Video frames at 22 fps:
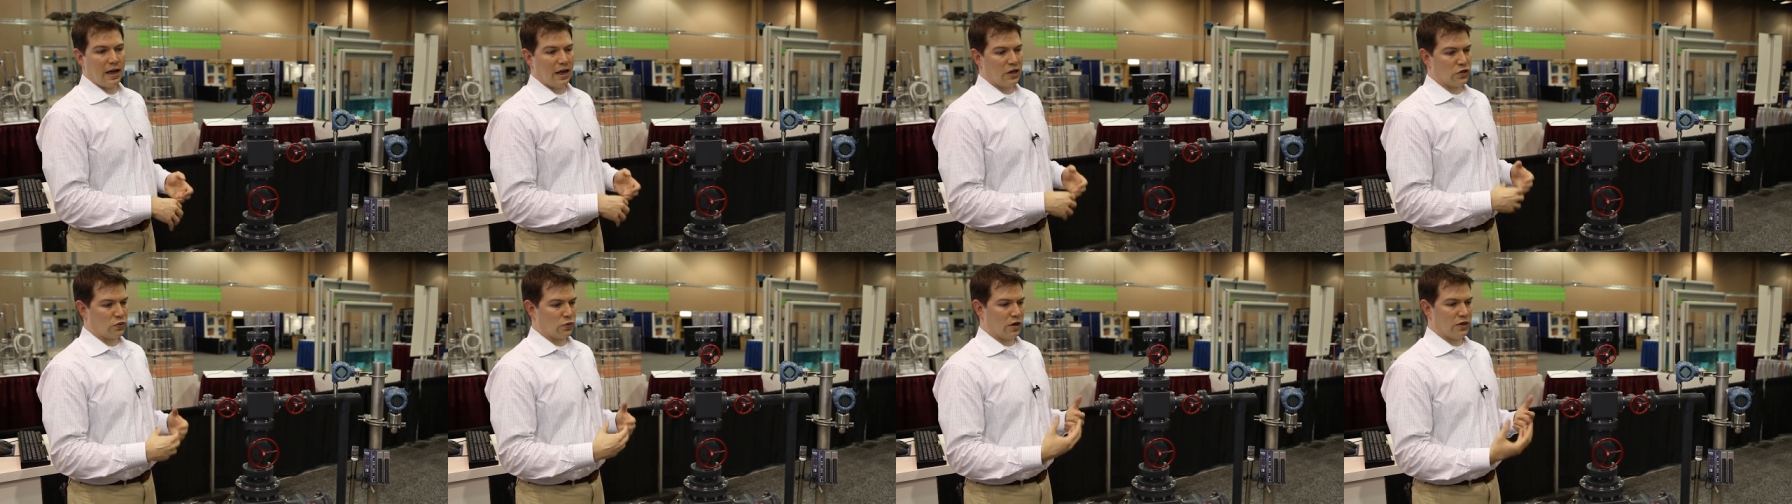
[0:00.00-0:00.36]

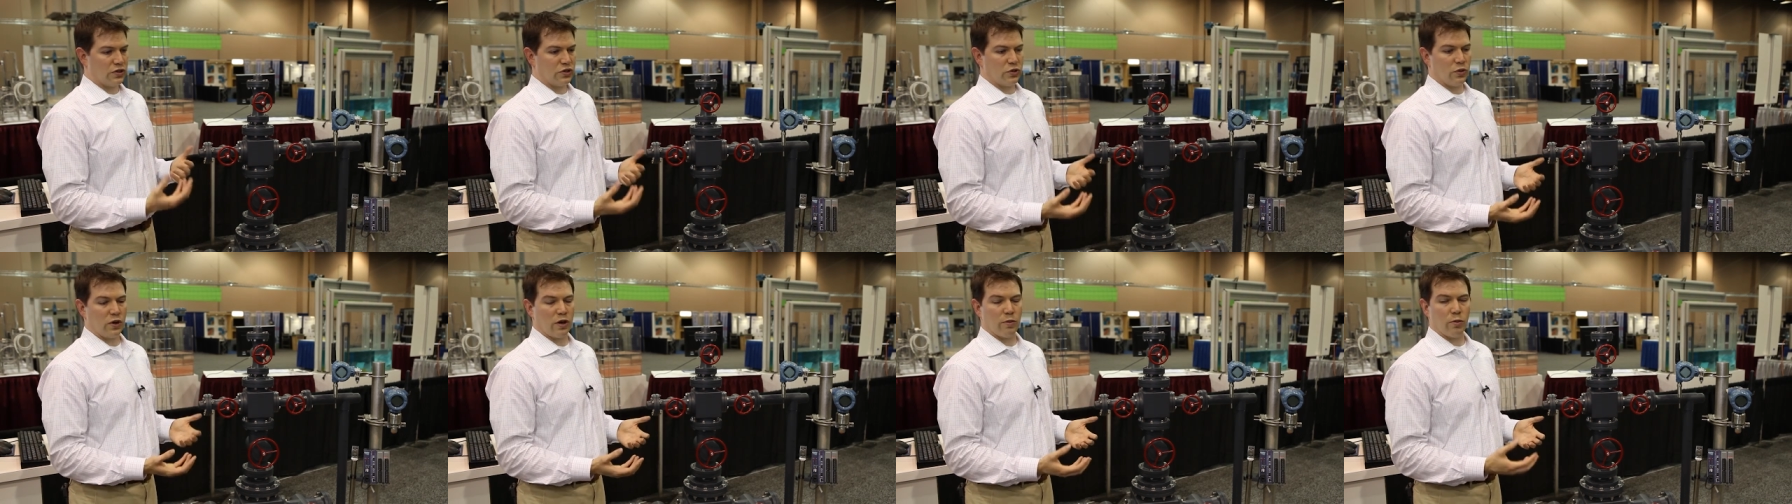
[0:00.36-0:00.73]
as well as
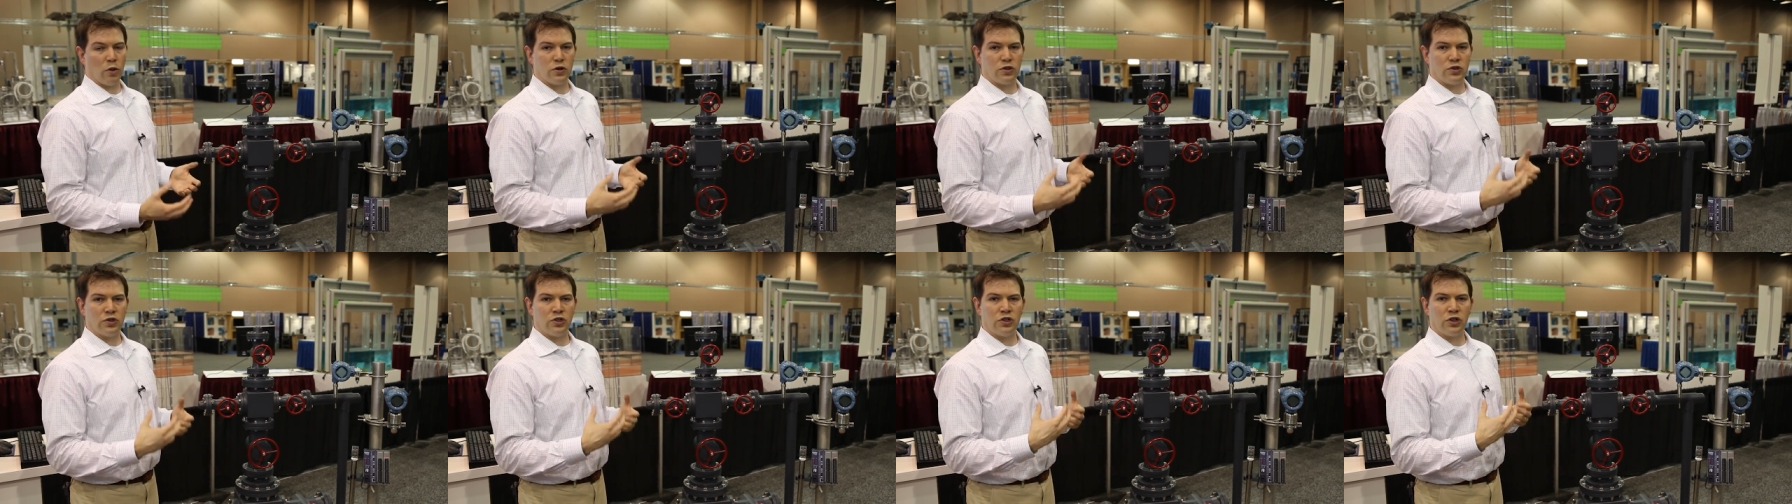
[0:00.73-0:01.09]
doing
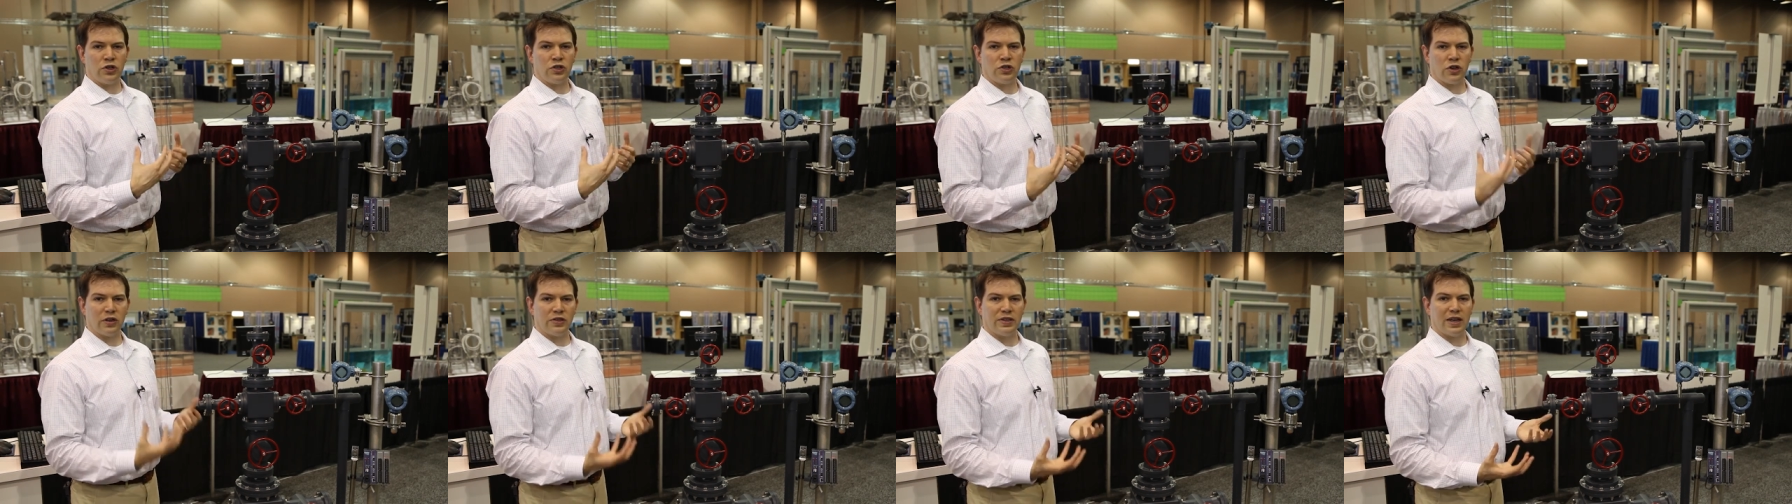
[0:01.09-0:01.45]
emergency
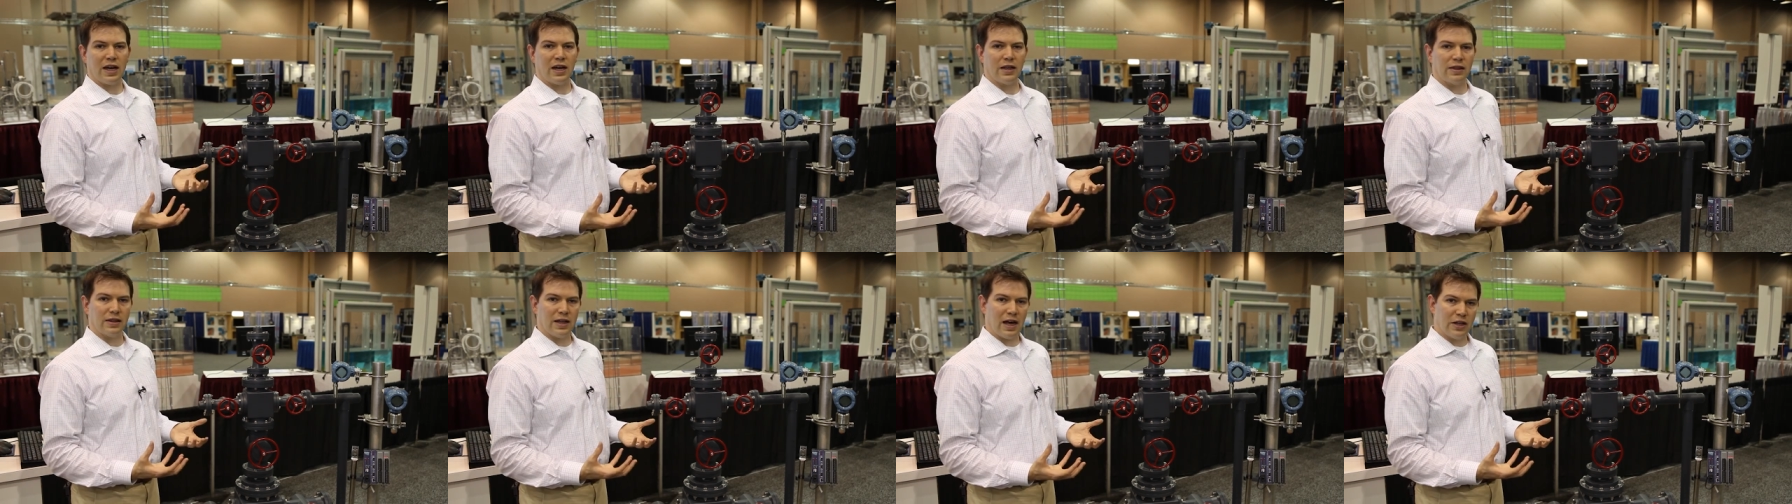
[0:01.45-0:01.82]

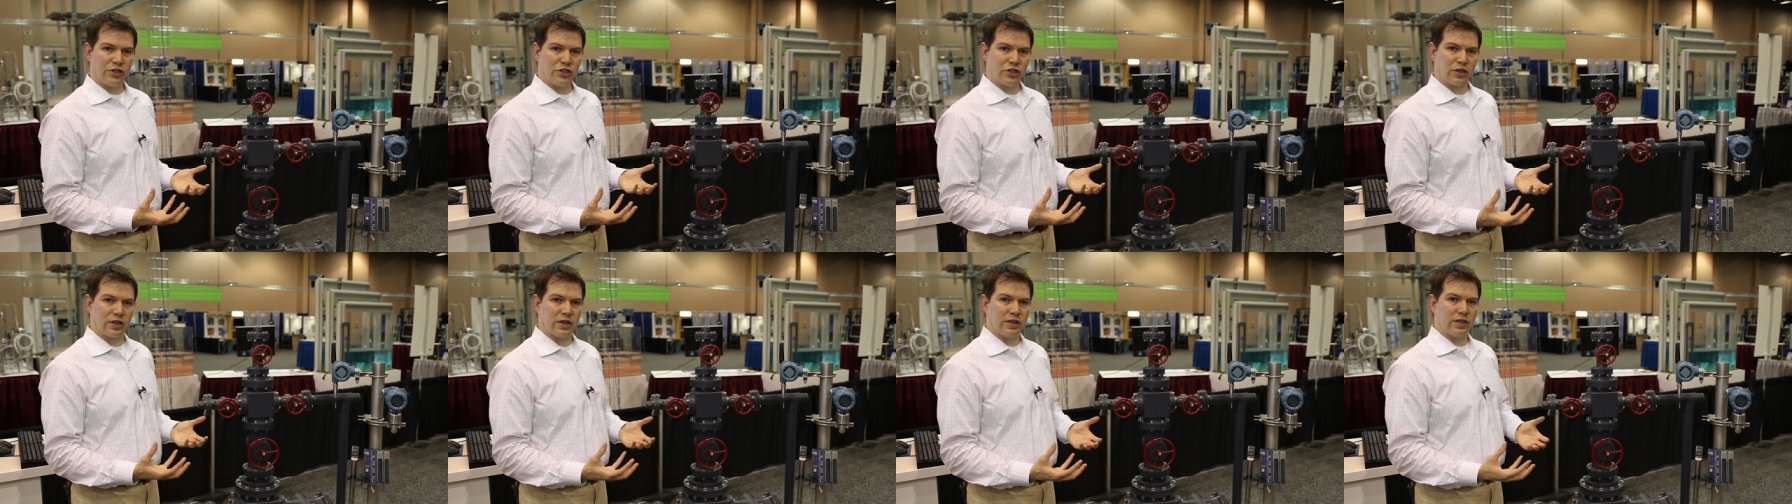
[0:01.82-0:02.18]
shutdown
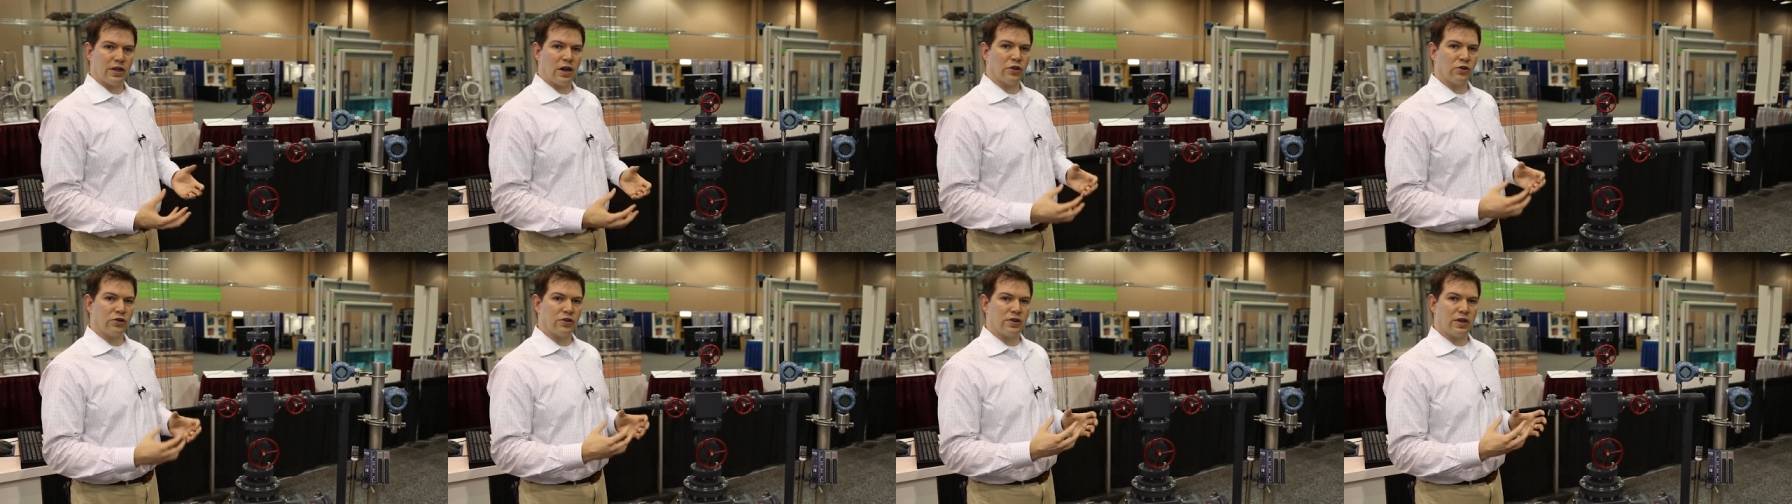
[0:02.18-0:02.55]
logic and
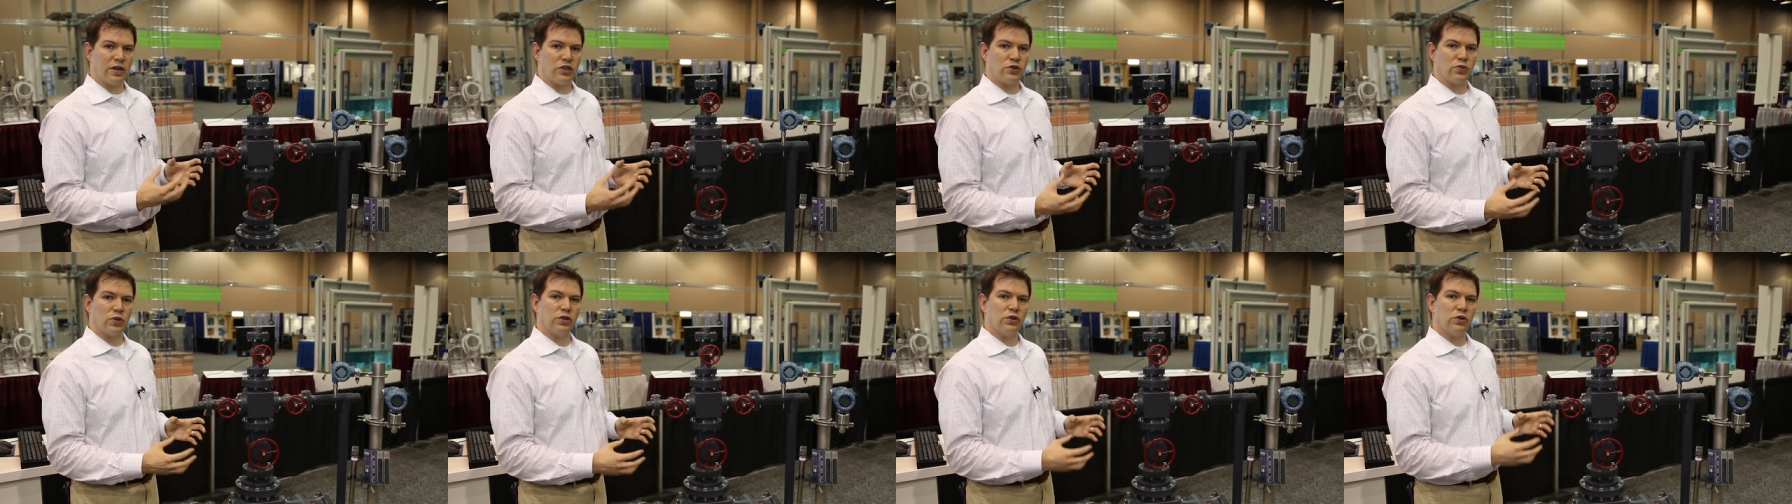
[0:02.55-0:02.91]
other
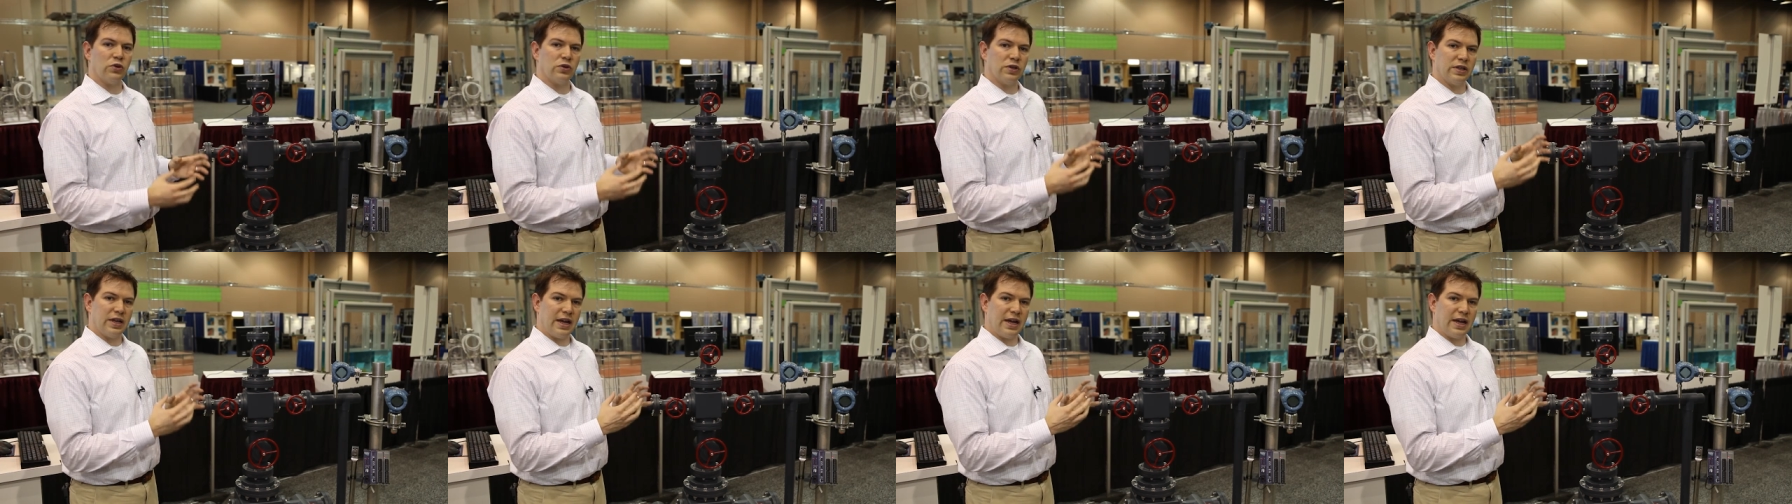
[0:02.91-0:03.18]
things we can do to